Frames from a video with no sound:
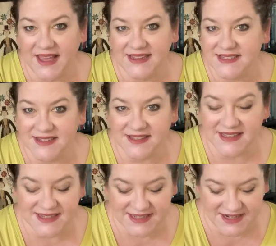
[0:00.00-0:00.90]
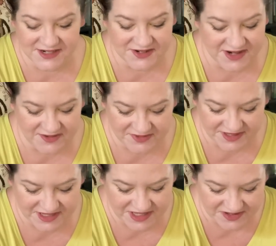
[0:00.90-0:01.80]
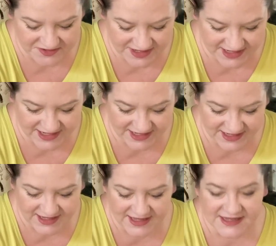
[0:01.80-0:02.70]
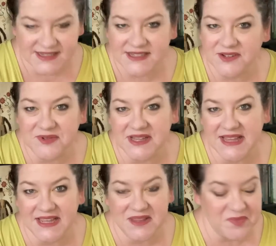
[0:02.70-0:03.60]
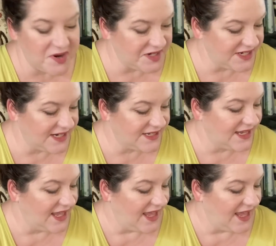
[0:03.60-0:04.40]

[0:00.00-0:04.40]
I still think it's going to turn out really cute, and I still really like the project.